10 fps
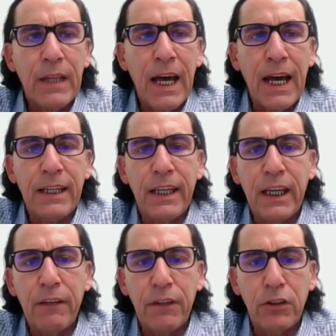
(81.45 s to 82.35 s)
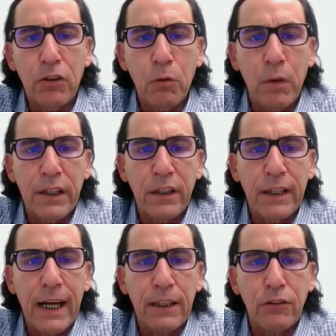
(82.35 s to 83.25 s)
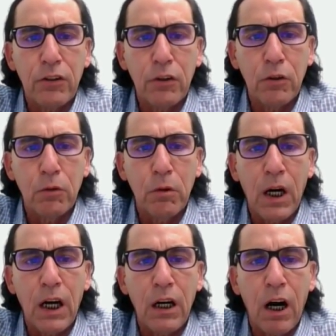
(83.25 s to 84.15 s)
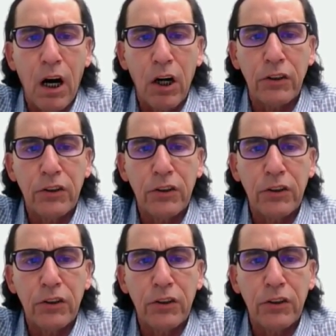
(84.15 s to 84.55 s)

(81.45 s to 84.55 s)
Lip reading: and even to when you get to our